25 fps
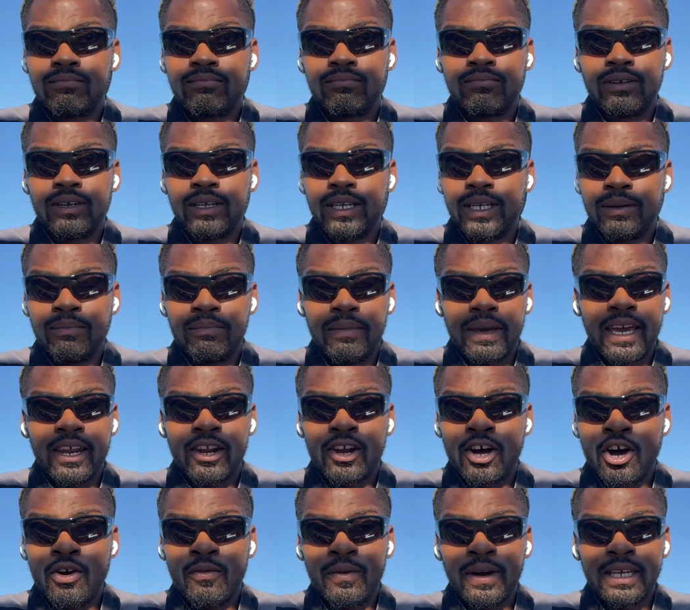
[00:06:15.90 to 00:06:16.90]
But men
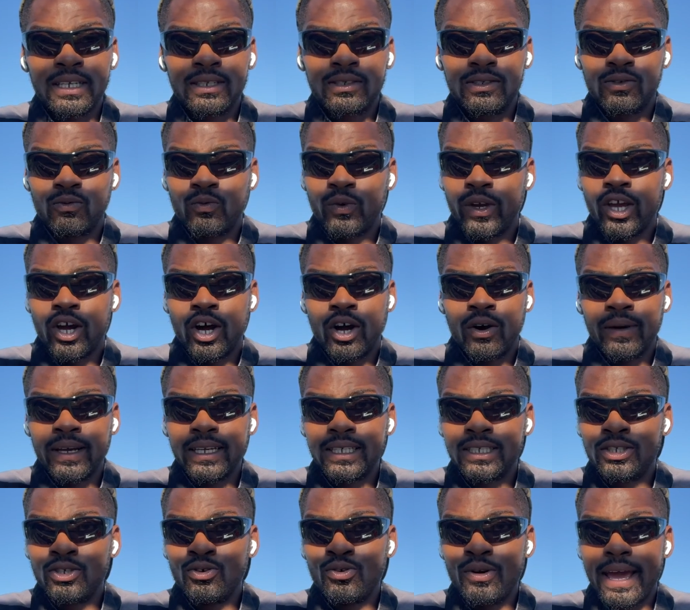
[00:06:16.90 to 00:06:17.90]
always, we
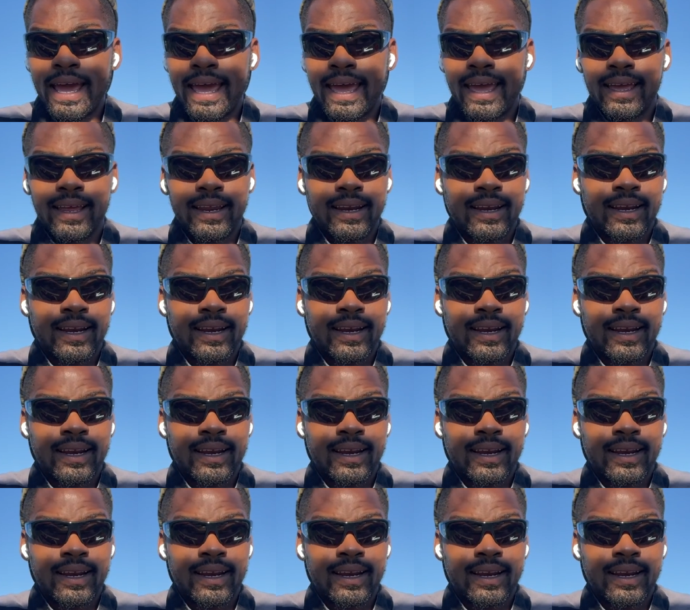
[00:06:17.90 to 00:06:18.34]
always do that.